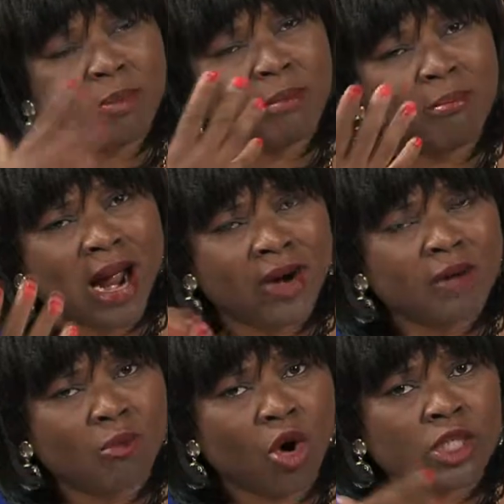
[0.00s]
been married
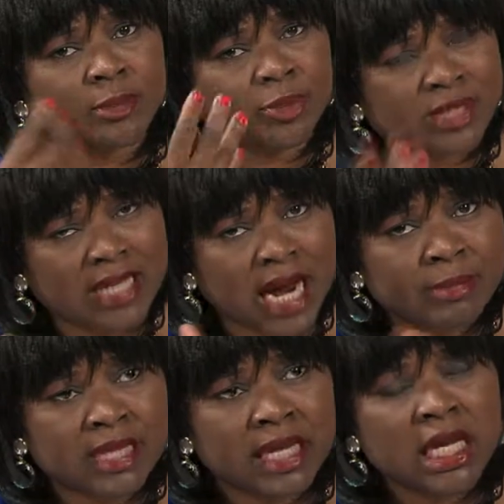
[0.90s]
multiple
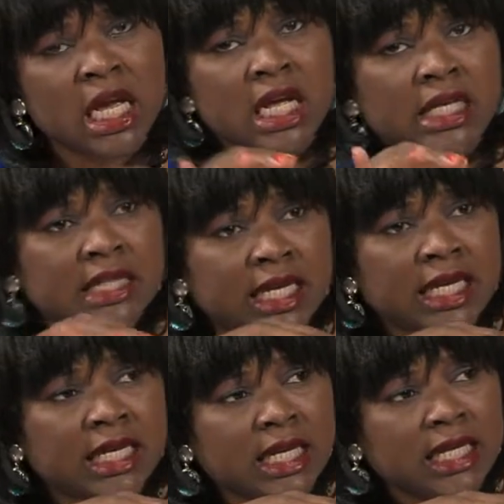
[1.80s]
times and they